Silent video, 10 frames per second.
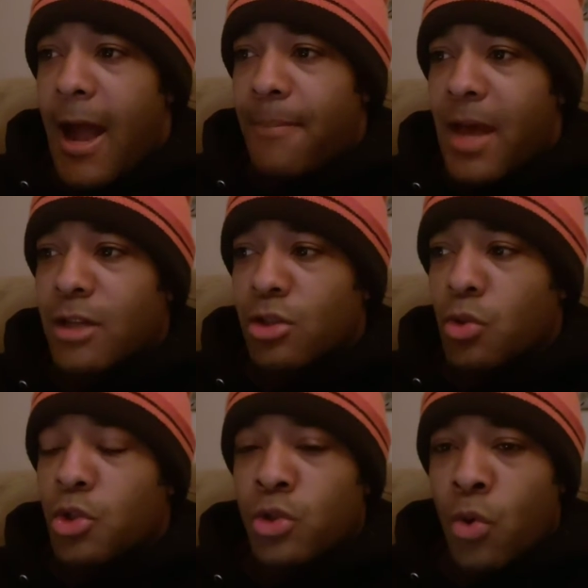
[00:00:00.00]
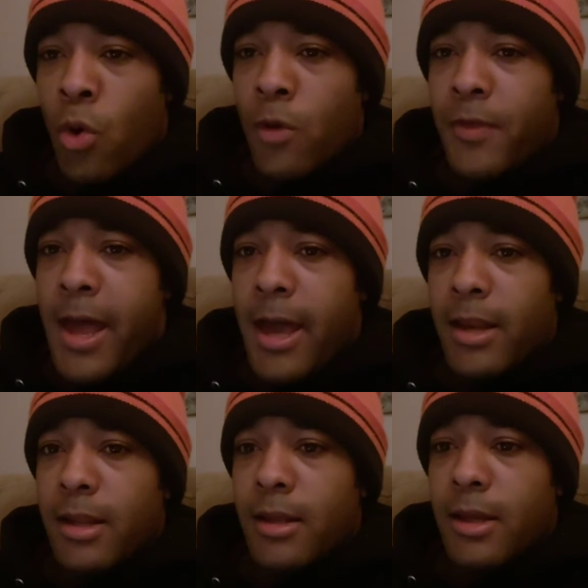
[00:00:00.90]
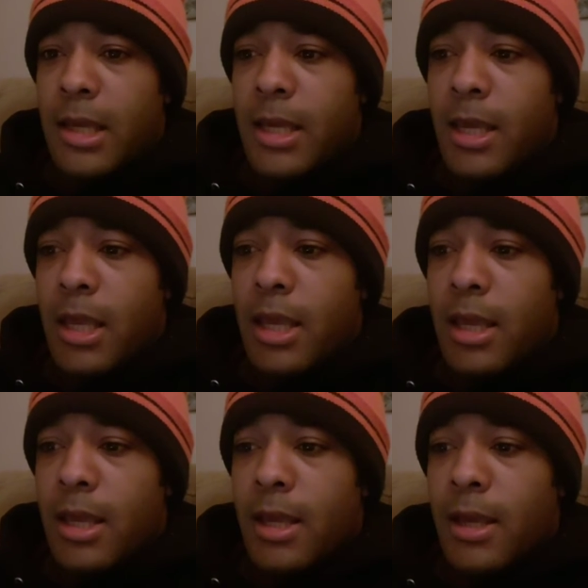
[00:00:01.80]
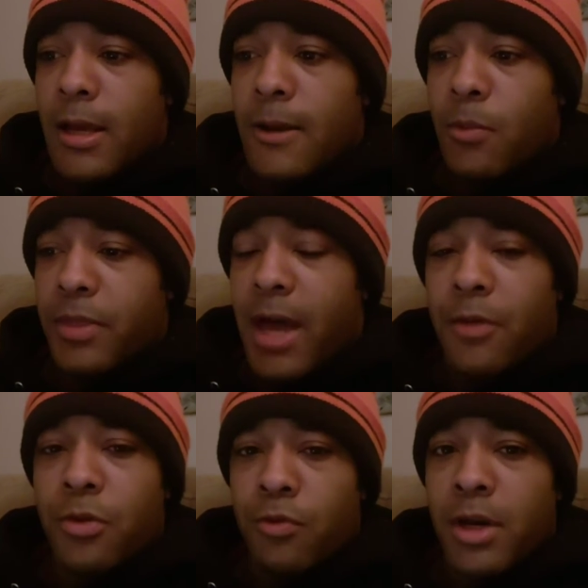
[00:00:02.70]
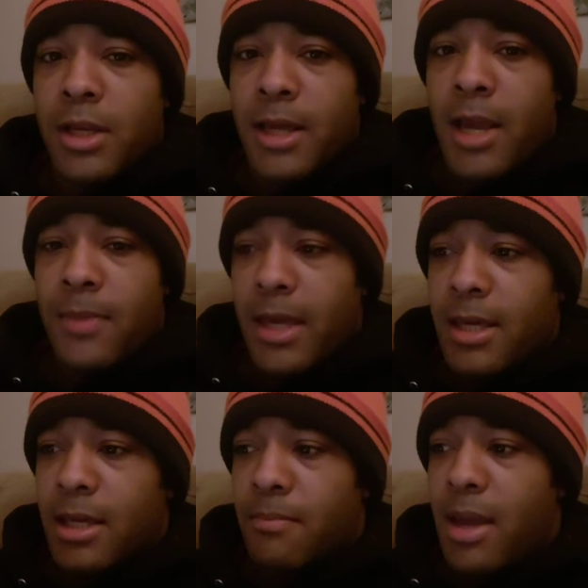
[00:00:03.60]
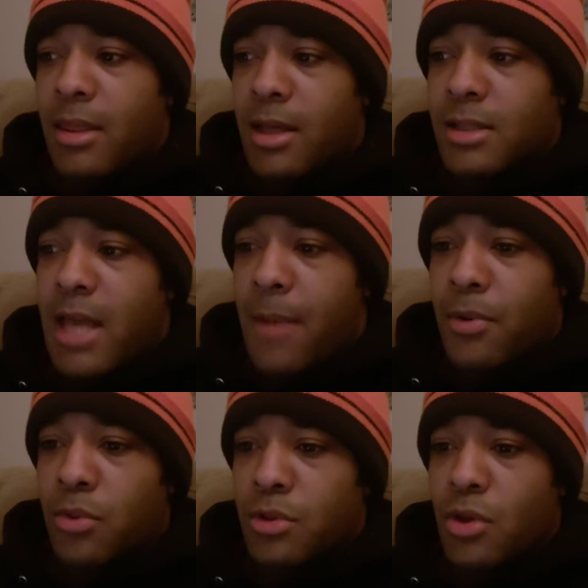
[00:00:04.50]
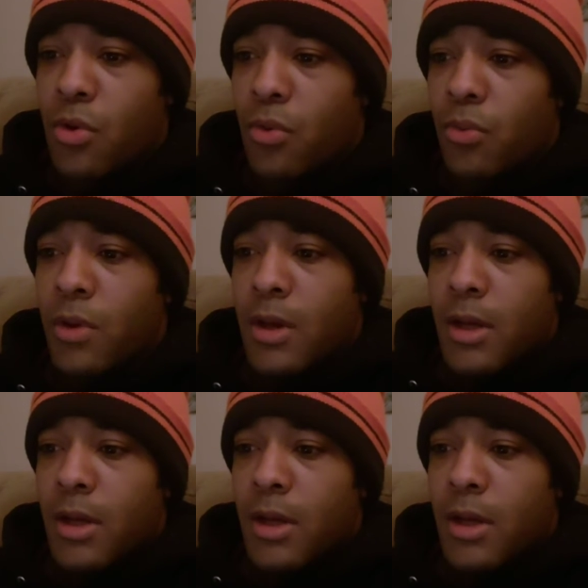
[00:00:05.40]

I'm not so sure that without the running game that he can make things happen on his own.